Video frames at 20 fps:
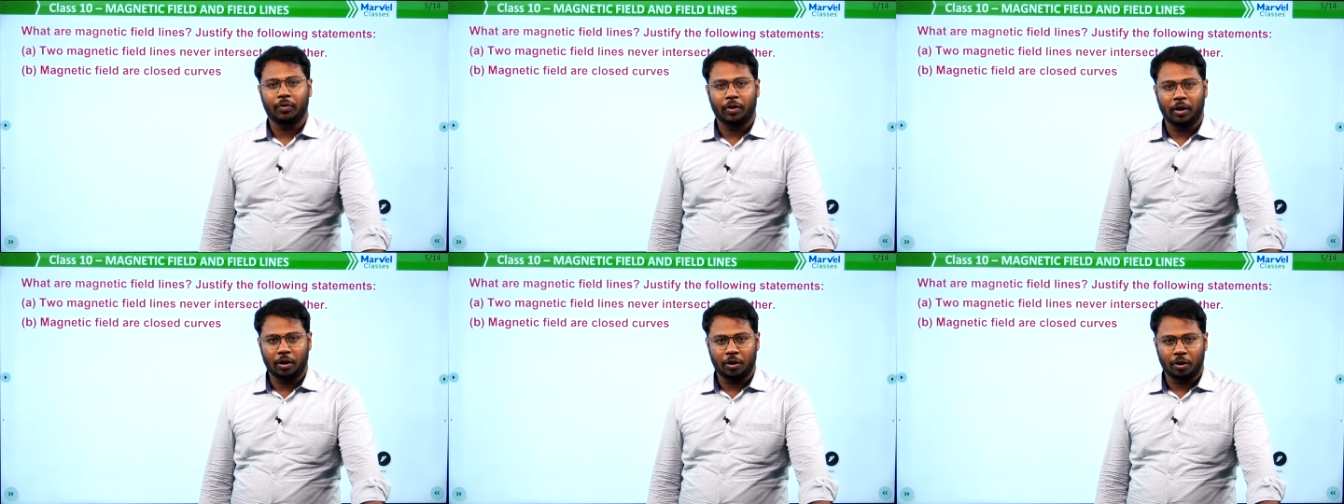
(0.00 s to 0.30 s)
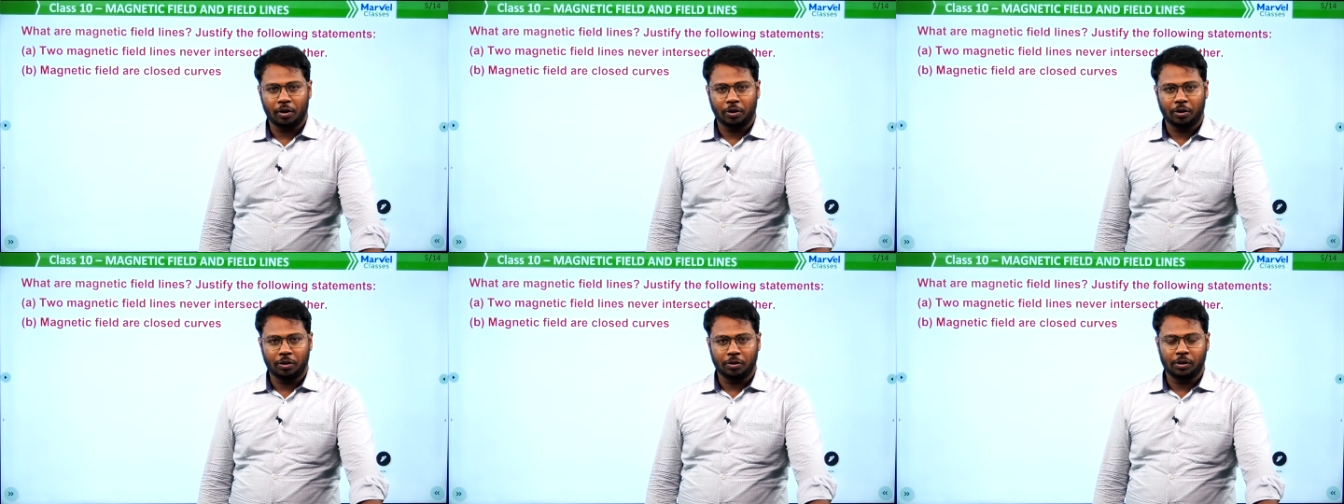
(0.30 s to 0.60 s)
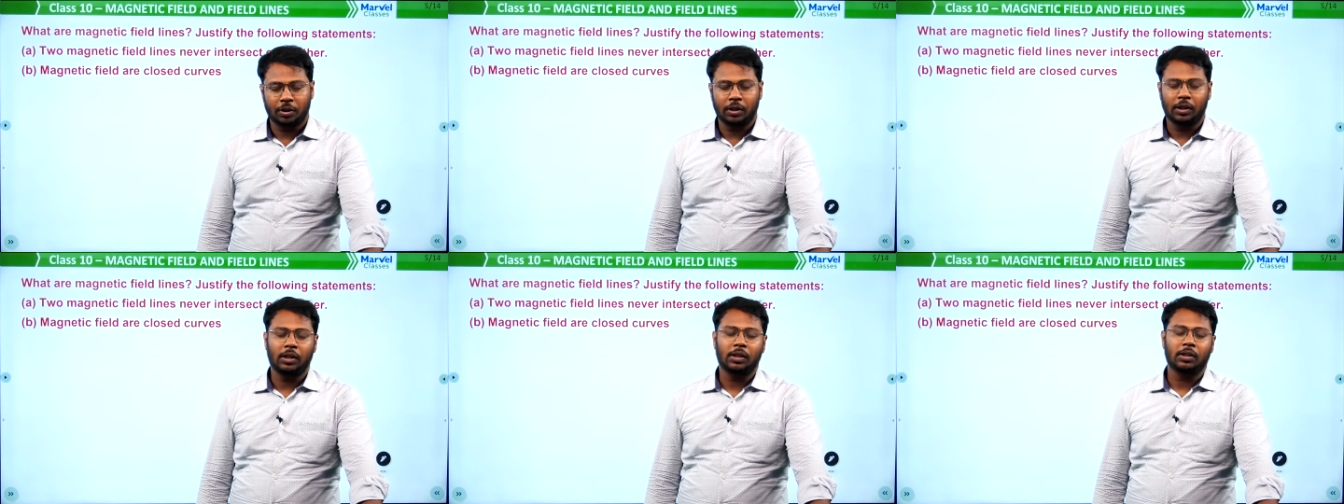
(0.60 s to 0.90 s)
we are going to
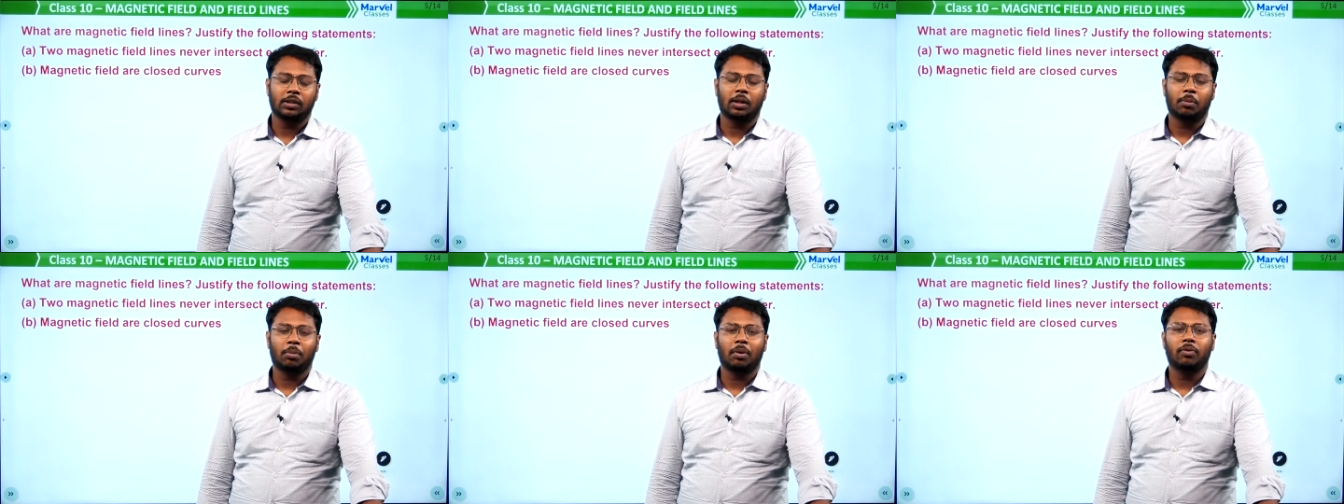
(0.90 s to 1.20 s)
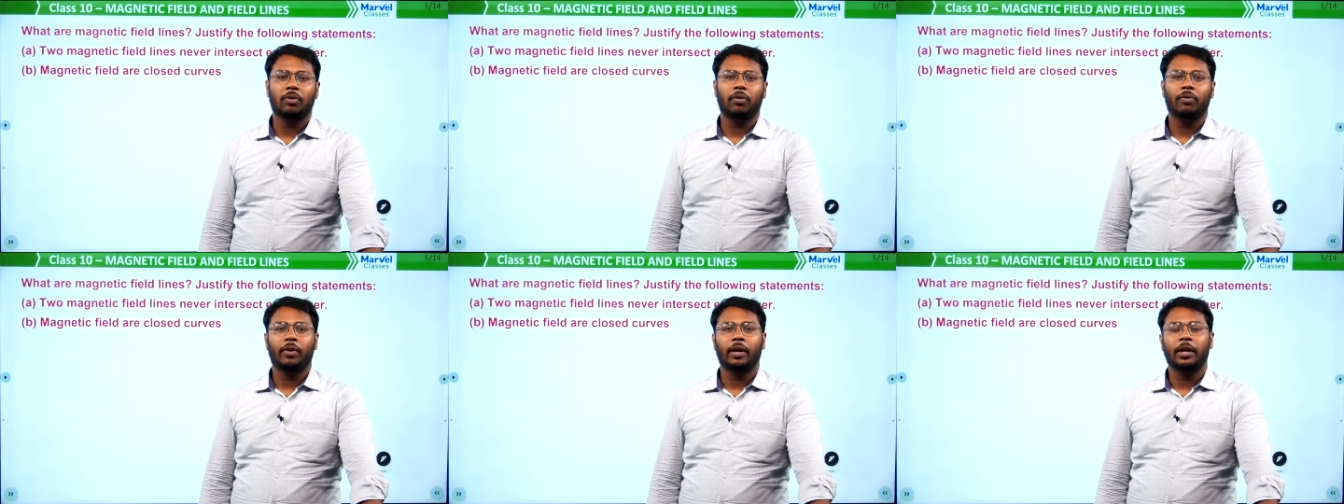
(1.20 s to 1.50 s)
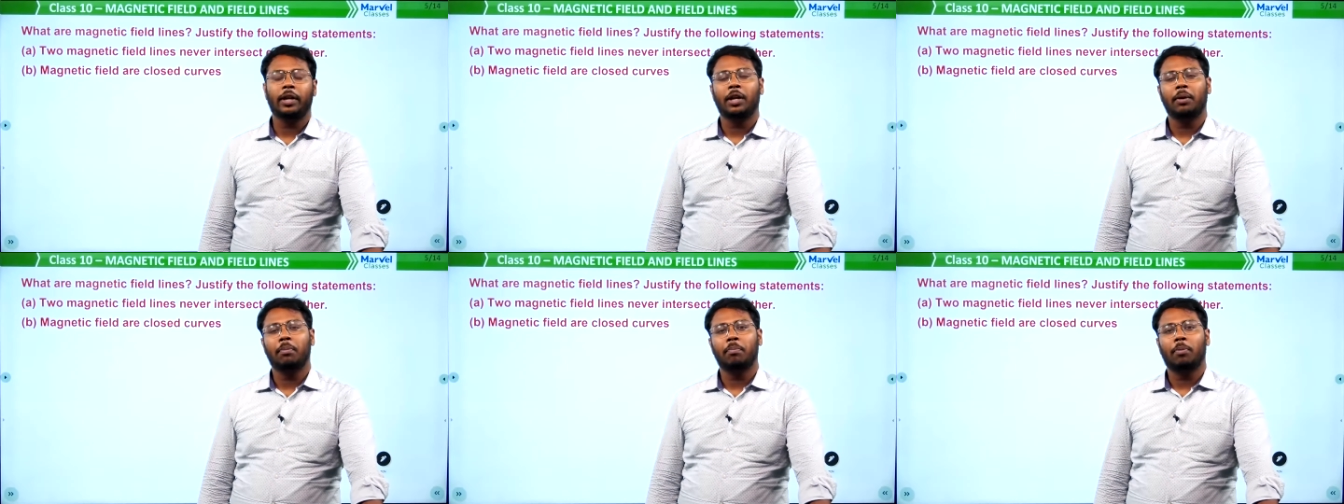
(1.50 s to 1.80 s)
see some of the
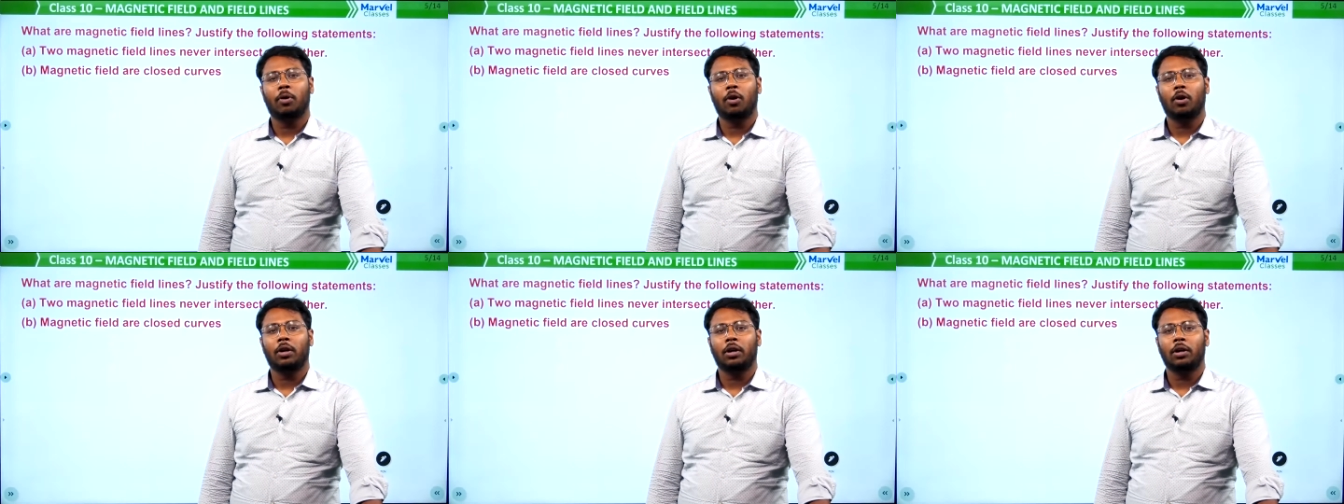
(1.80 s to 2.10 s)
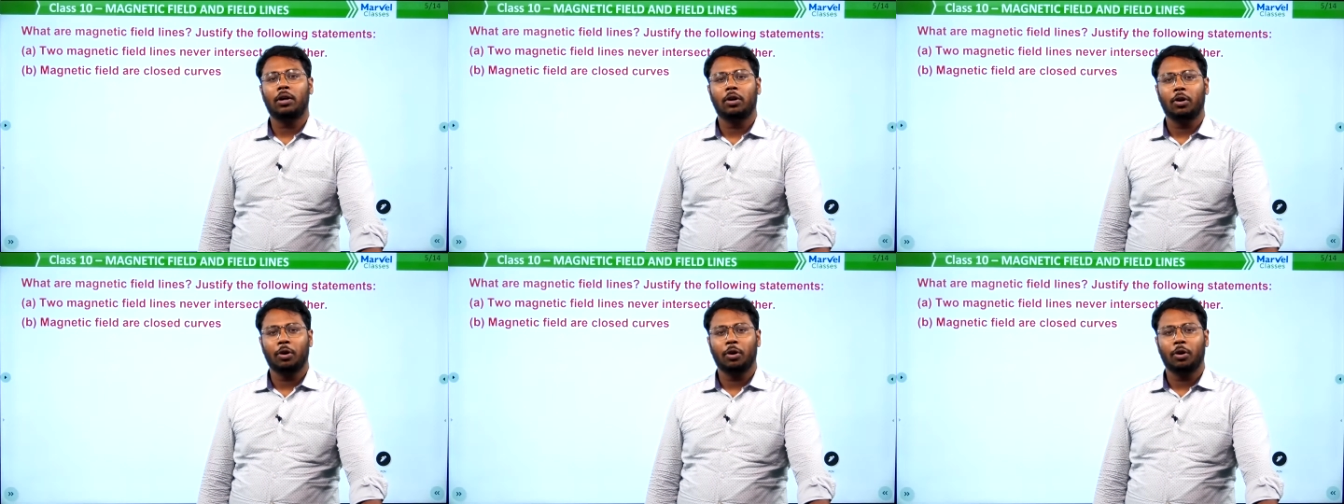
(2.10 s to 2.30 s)
very important